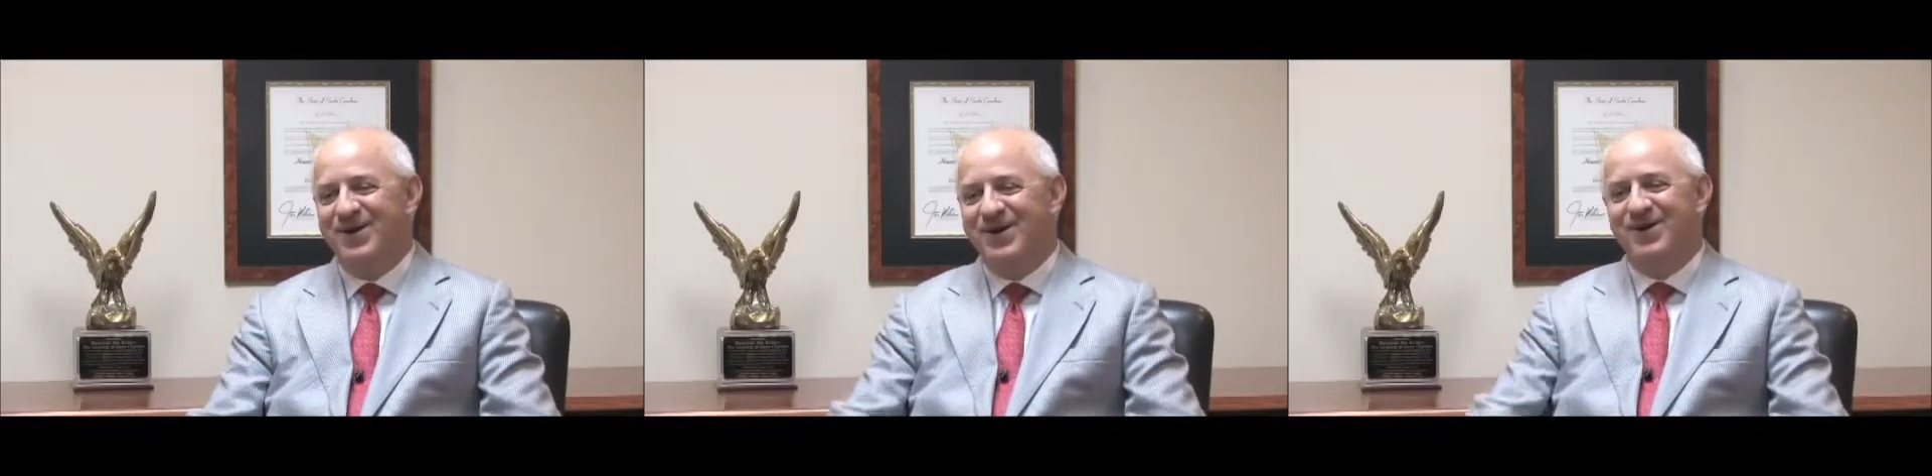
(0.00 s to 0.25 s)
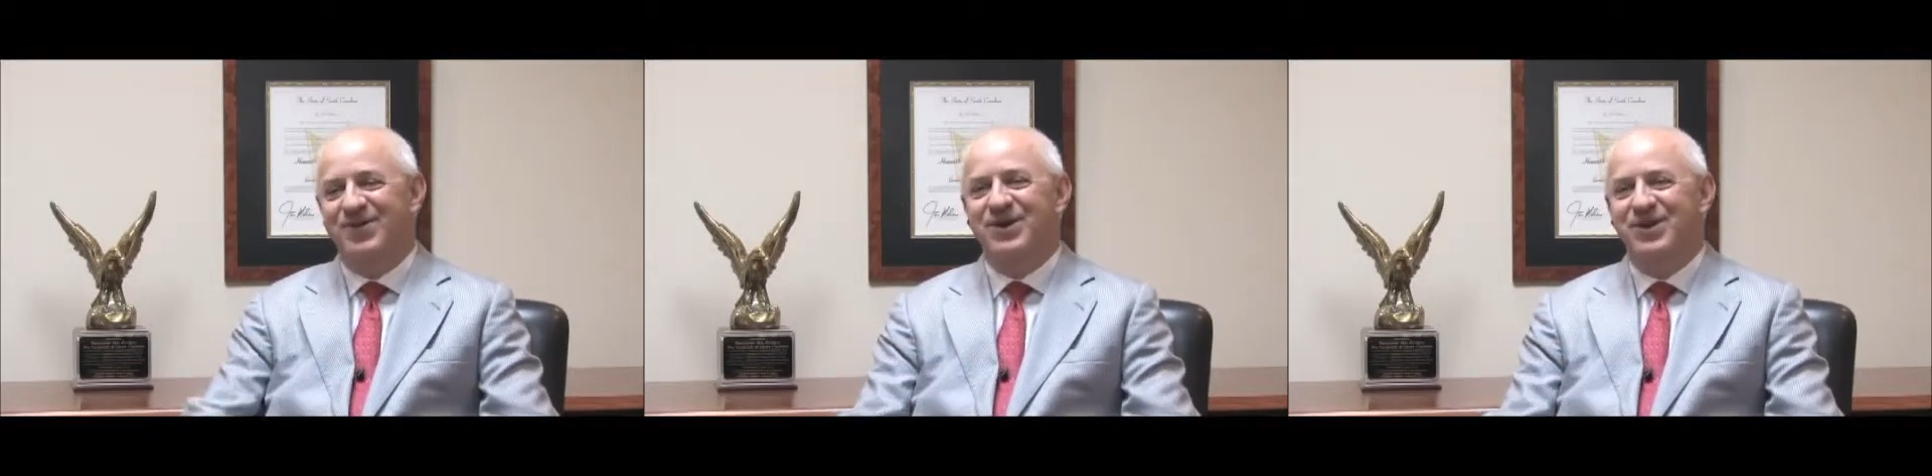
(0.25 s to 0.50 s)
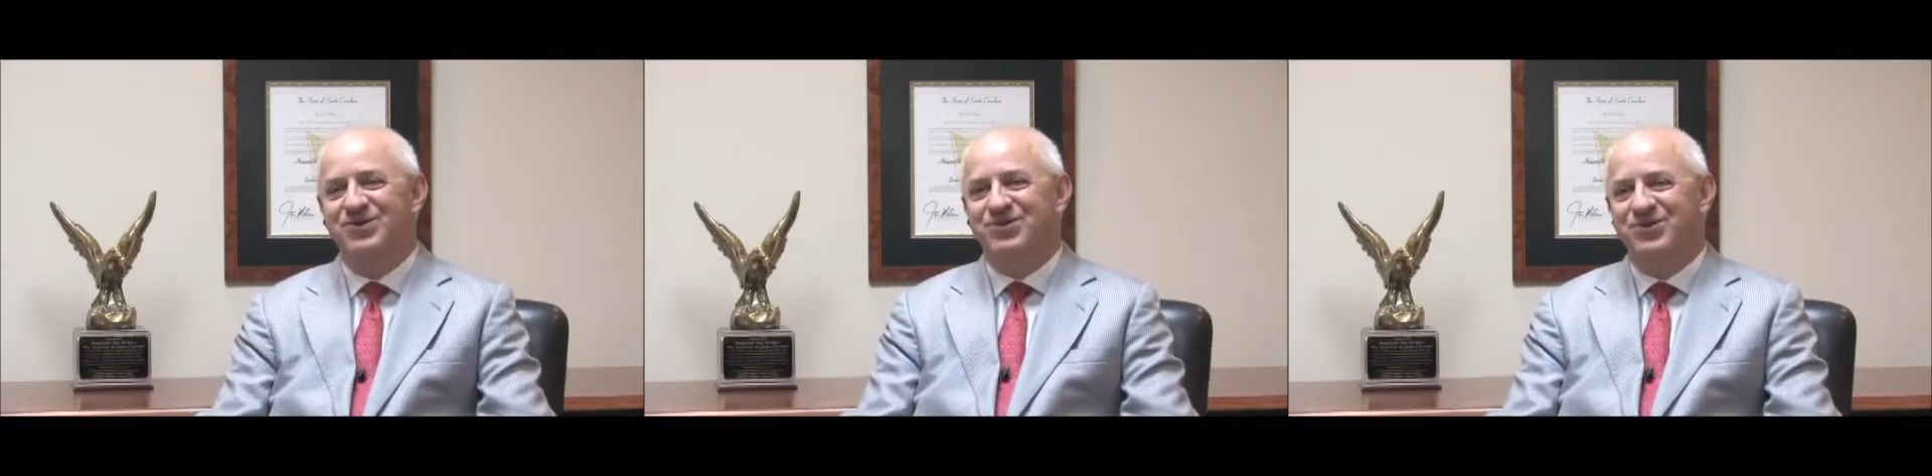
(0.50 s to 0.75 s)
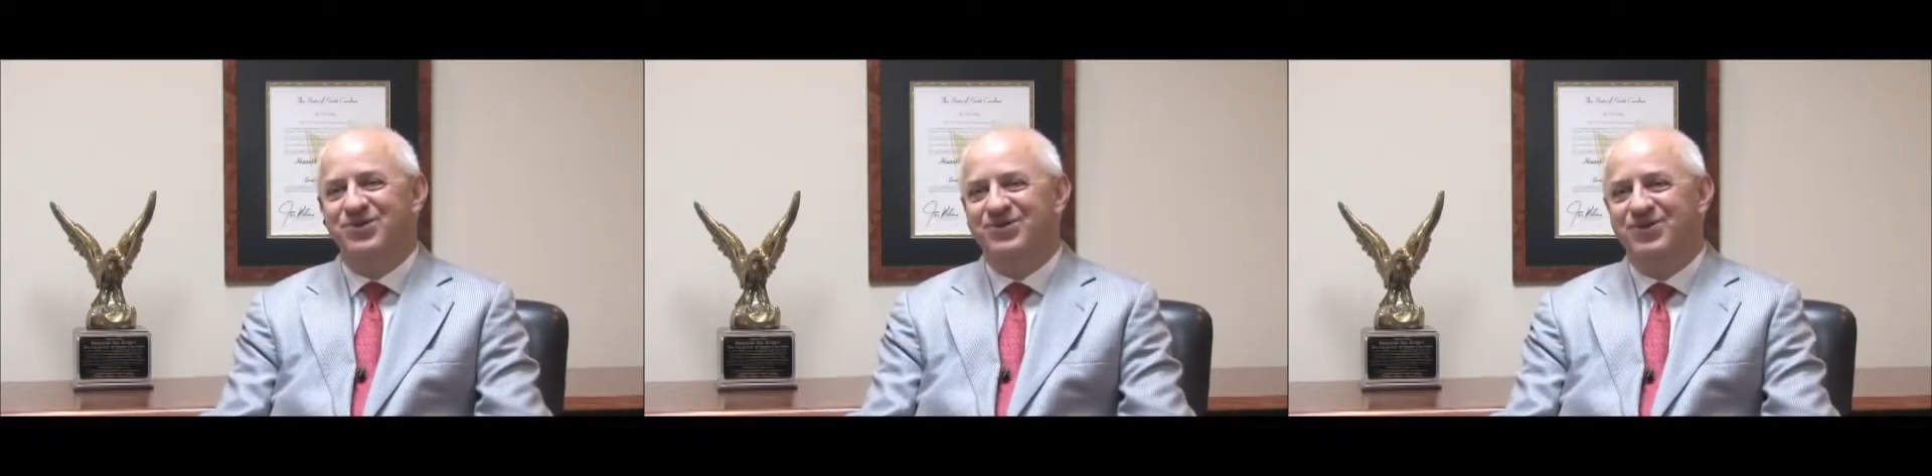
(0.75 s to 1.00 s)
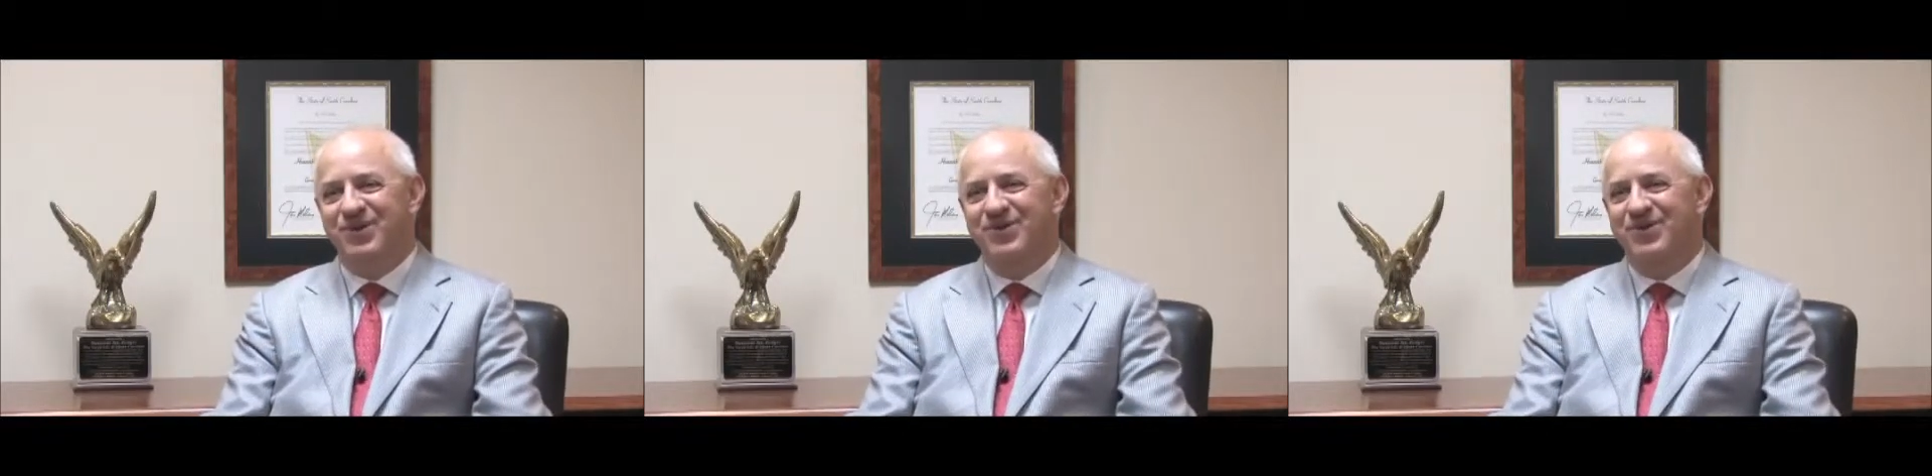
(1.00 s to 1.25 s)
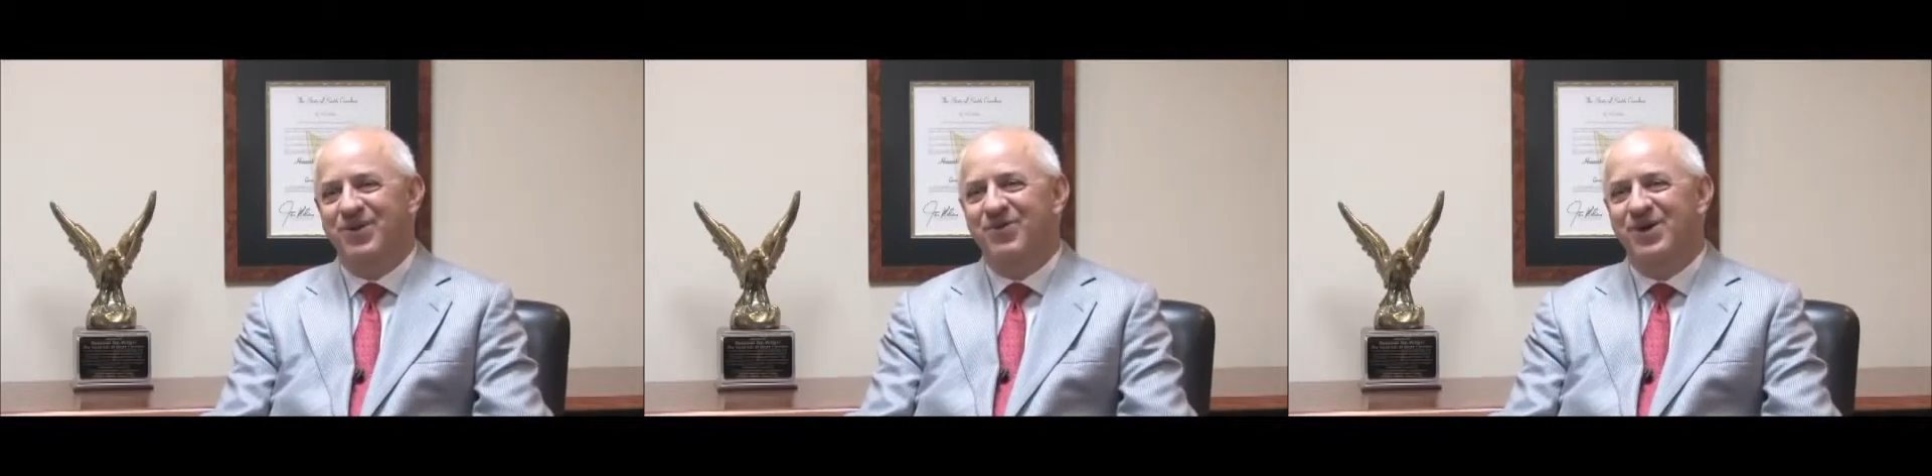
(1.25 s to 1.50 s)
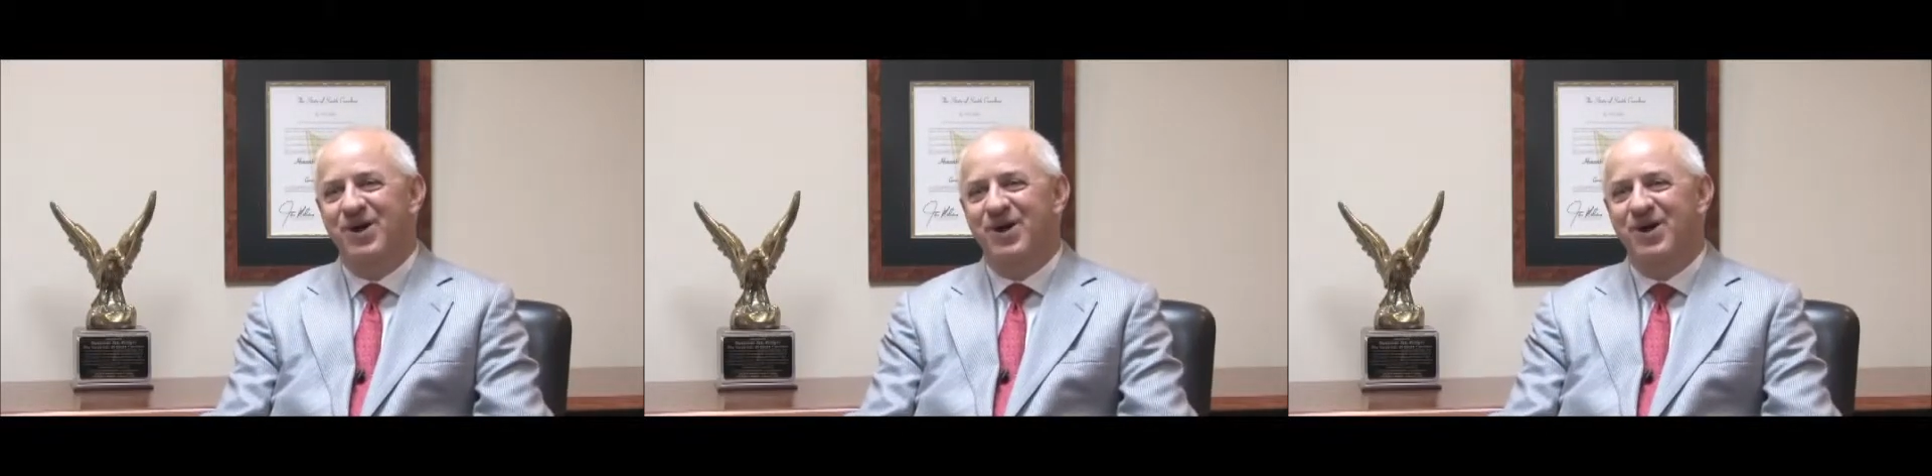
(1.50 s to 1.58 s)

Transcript: the issues that were